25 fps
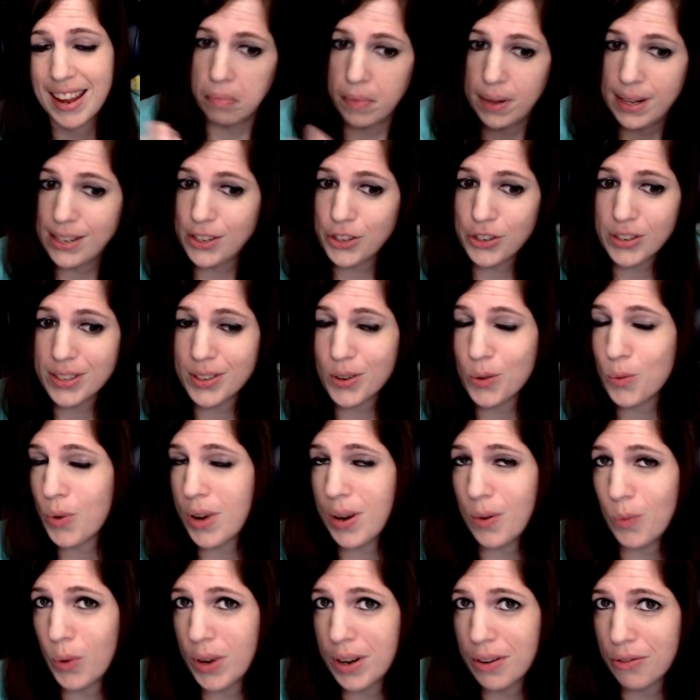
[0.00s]
It's just a
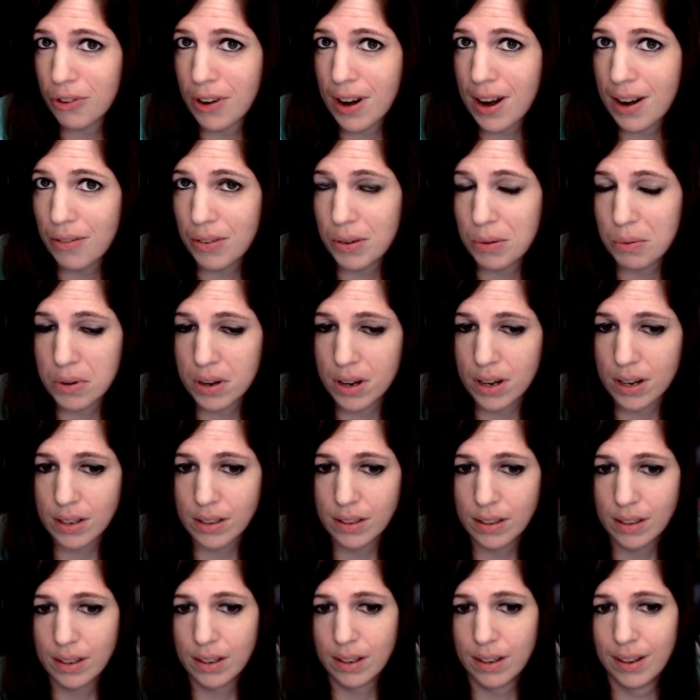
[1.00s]
win-win for everyone.